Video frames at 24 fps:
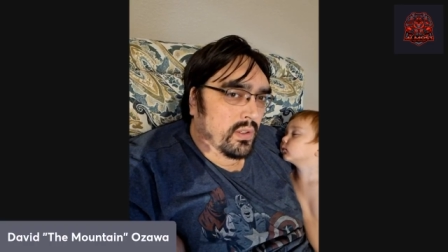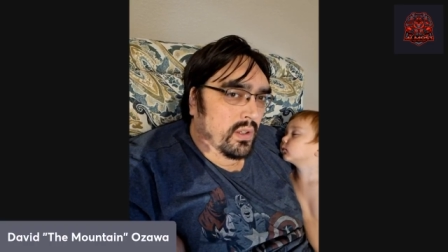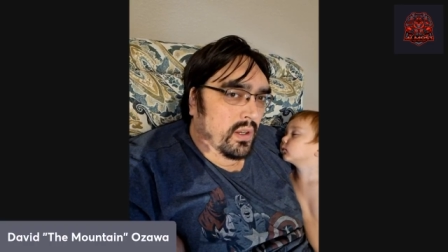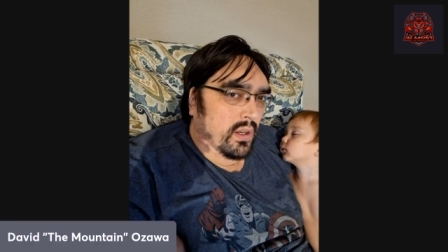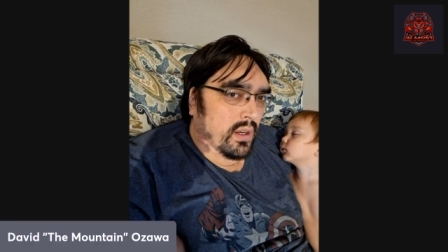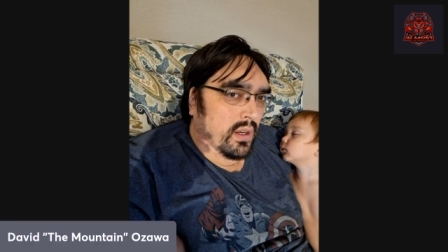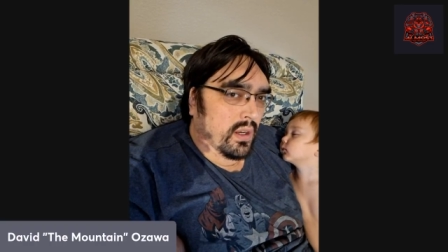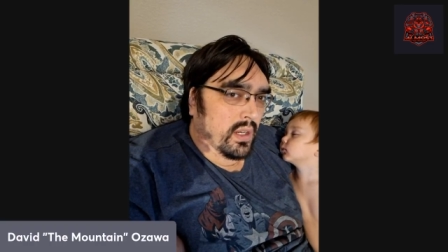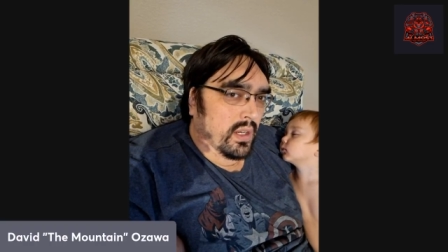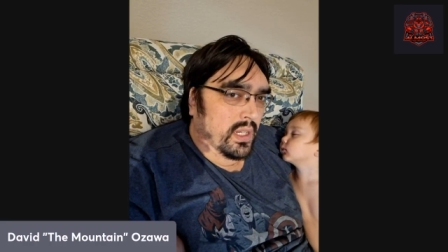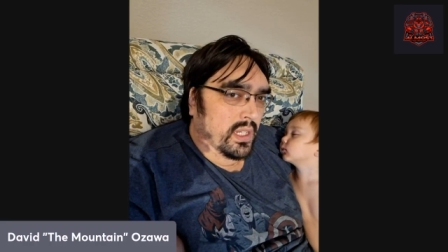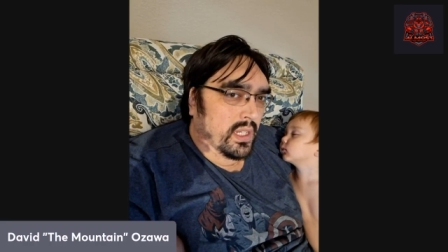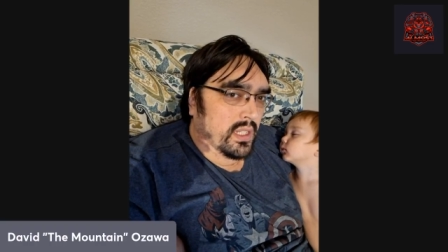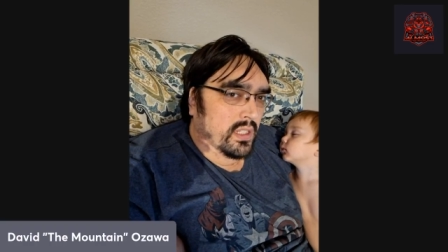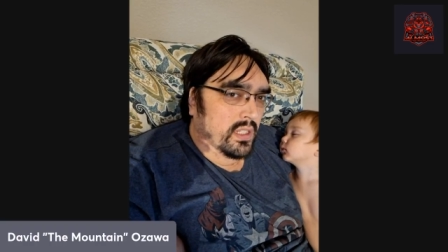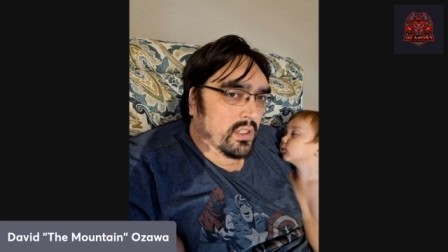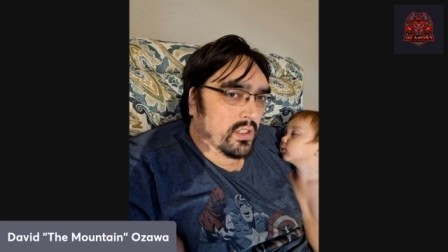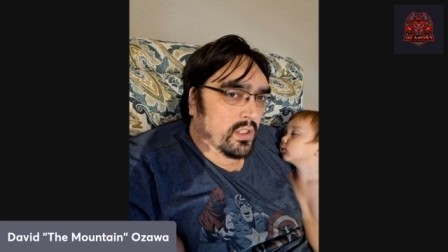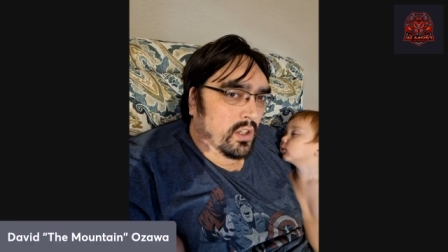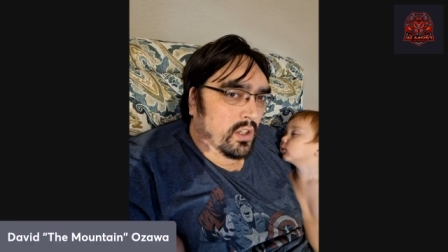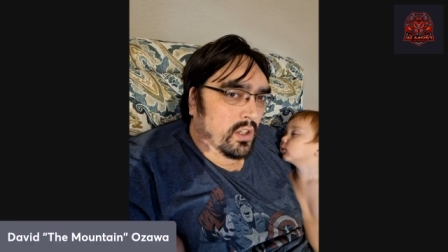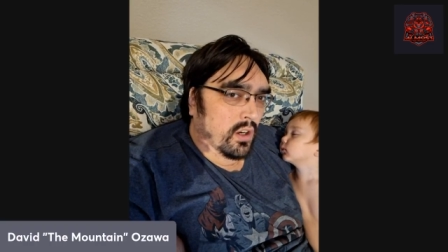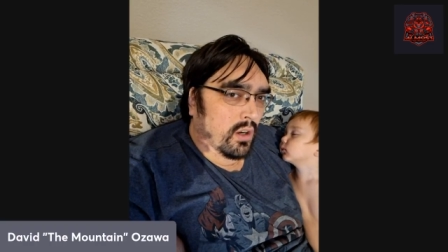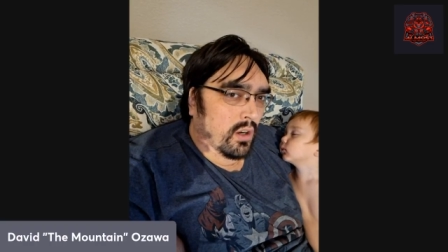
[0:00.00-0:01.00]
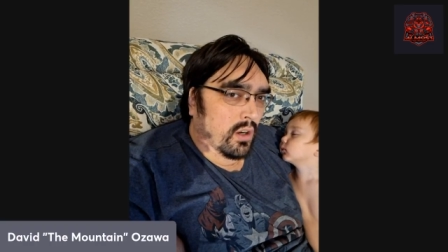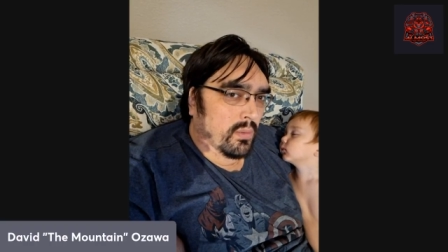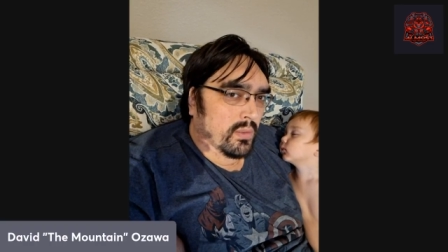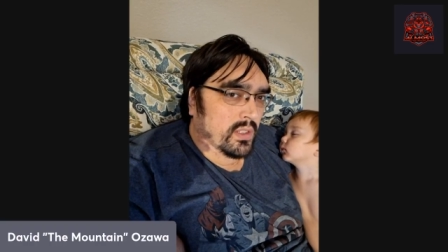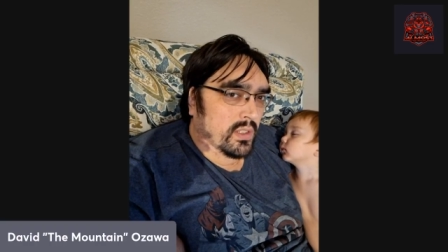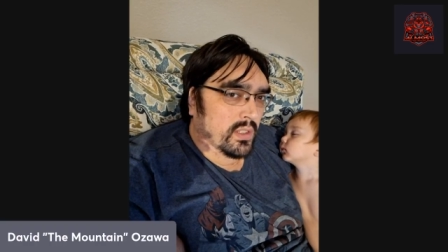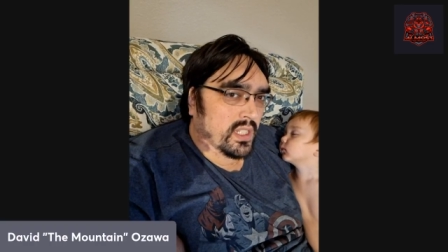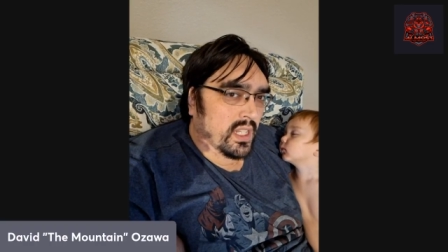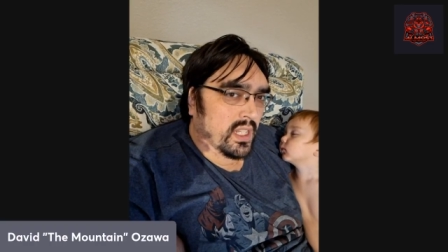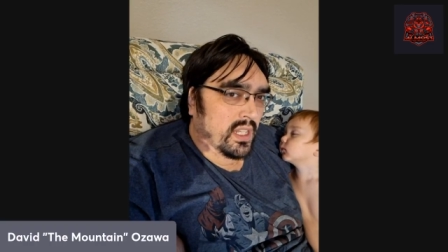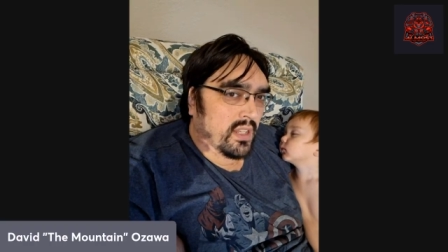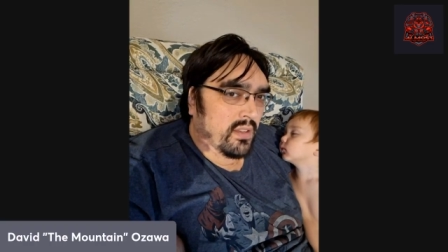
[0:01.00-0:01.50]
either your armor
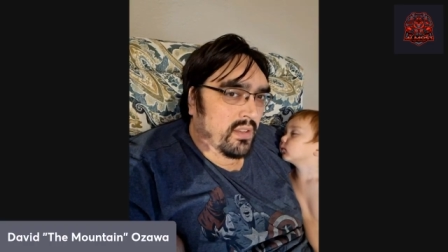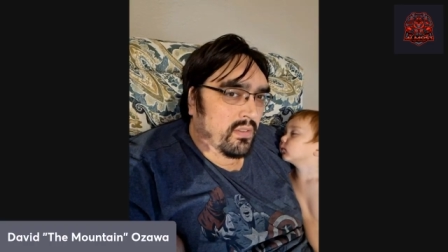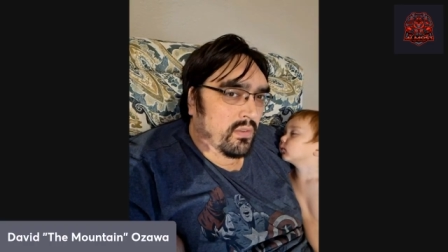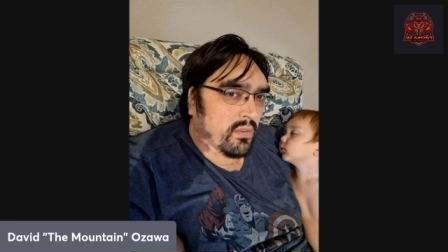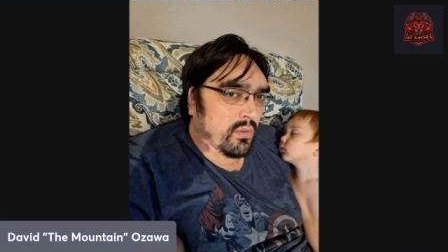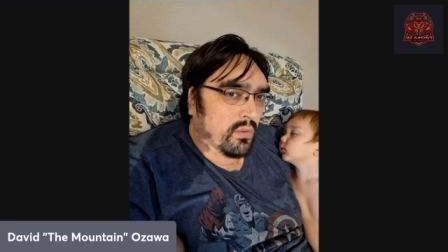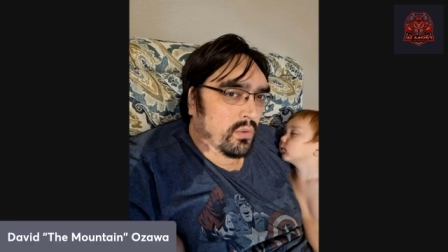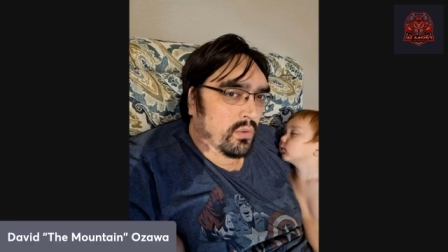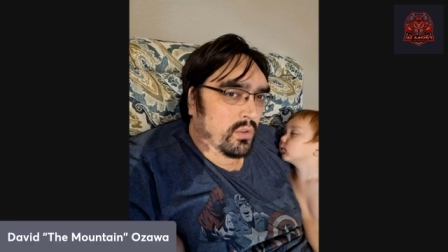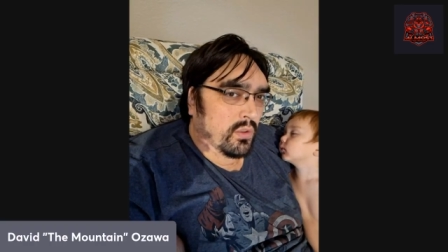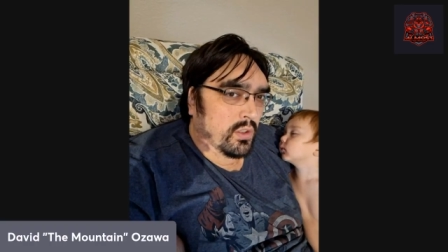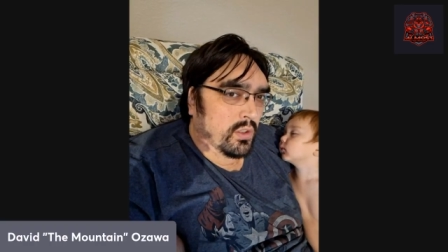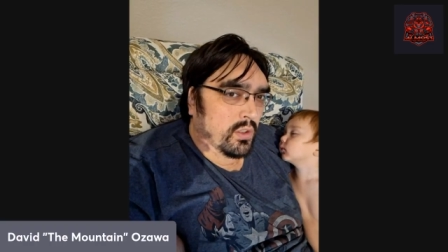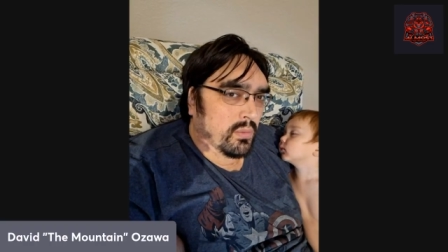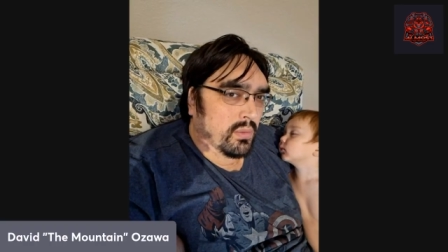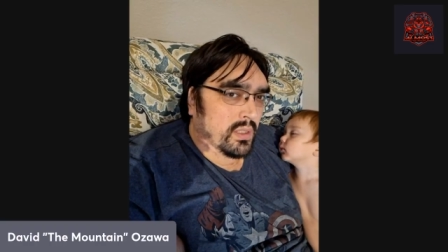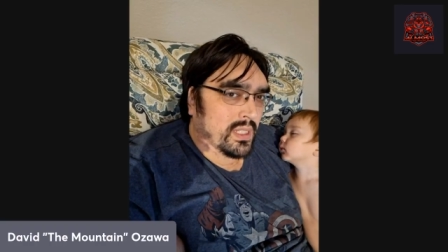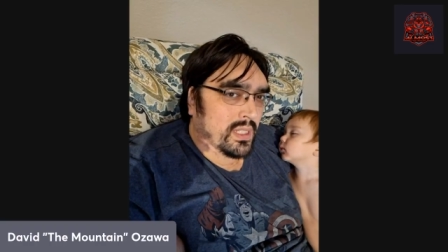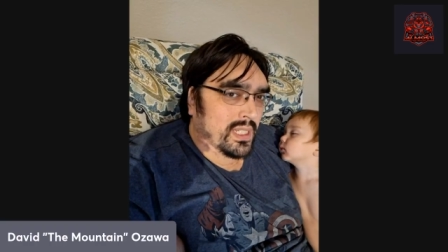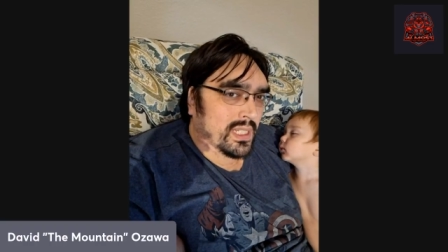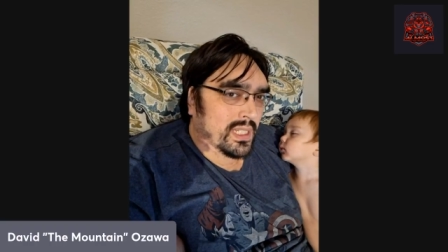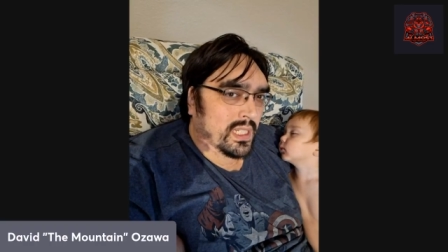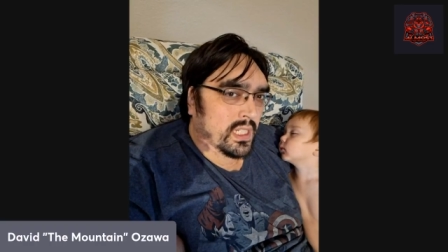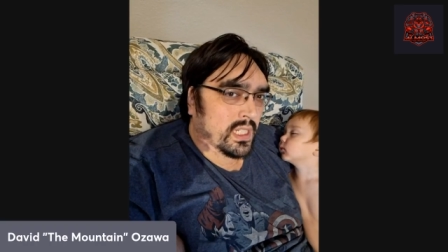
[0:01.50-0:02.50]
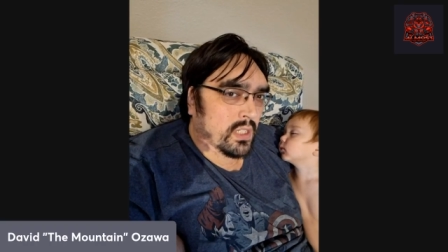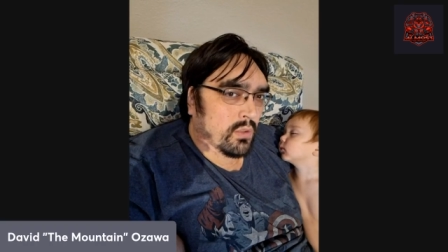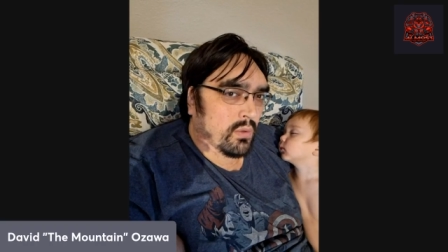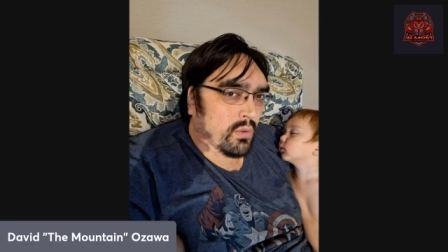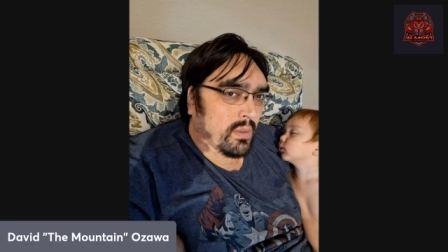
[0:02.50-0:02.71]
save or your ballistic skill,